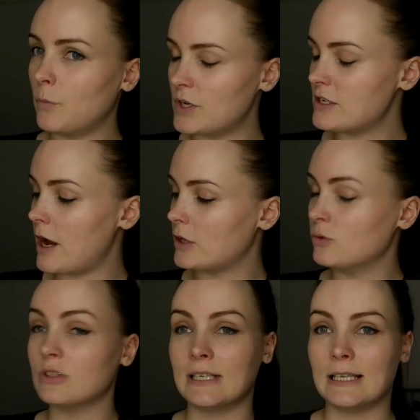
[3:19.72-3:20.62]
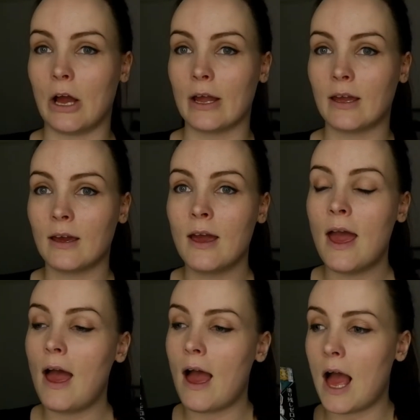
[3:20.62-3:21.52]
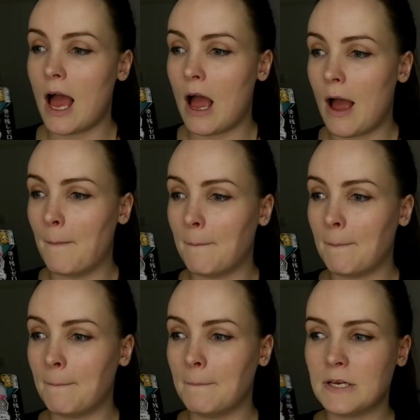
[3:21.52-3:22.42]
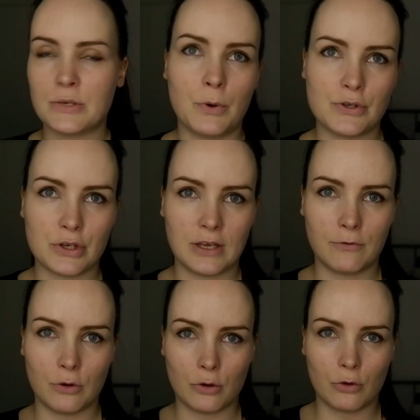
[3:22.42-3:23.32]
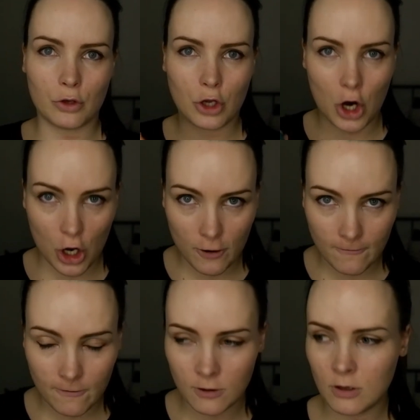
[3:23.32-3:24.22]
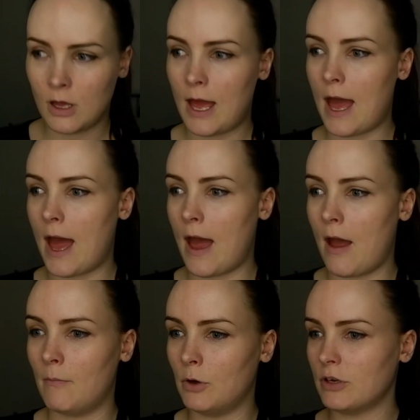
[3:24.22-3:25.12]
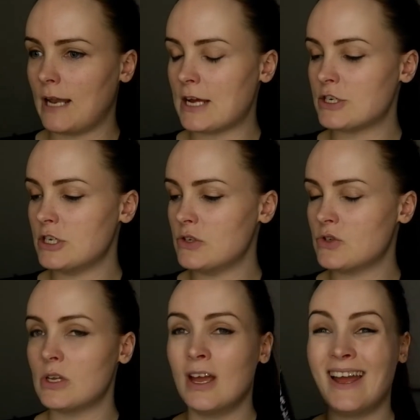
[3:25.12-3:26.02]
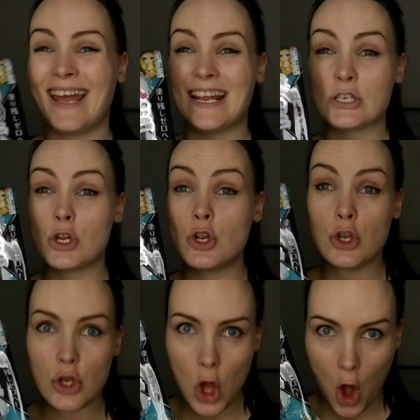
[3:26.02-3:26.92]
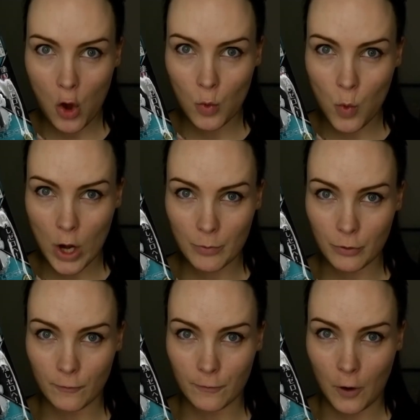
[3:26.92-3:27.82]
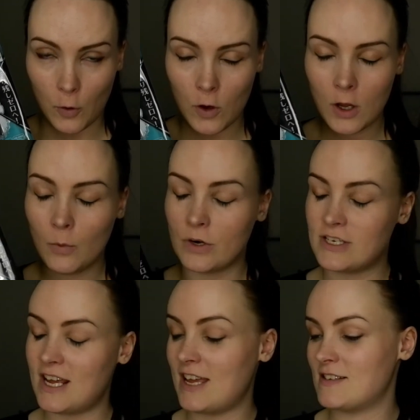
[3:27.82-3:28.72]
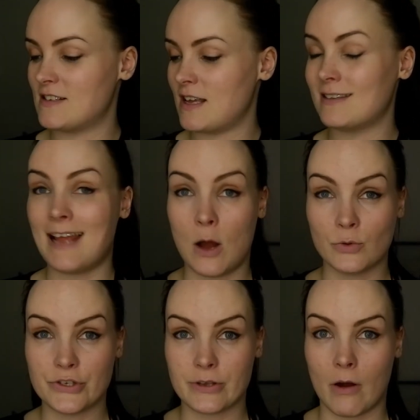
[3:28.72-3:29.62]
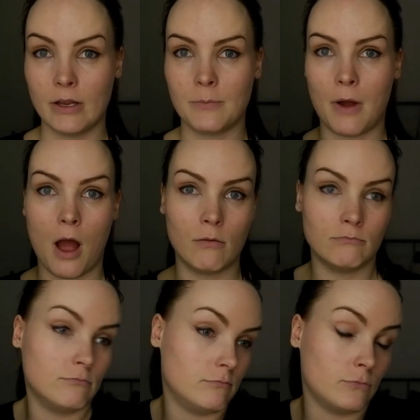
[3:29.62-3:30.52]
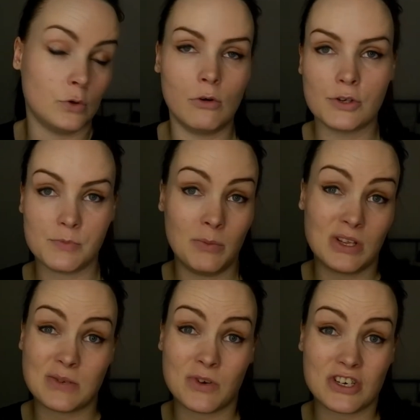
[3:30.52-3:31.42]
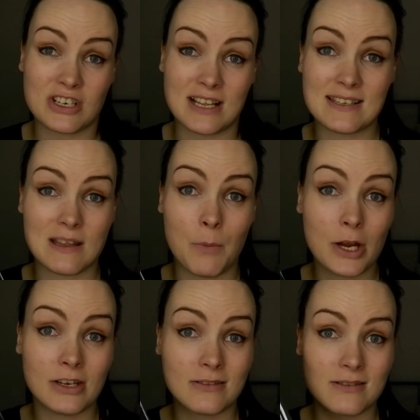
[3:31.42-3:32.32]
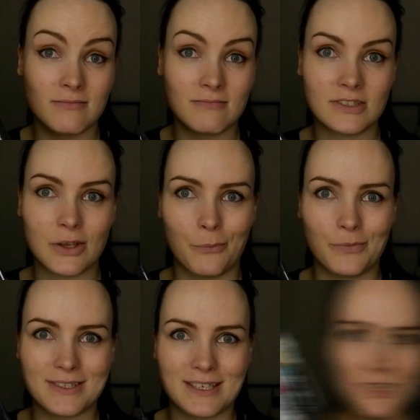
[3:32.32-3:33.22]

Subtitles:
which I usually like, but it's supposed to give you a good curve on your lashes. It is not waterproof though, which is a downside, but who knows, maybe it smudges less than mine does. So let's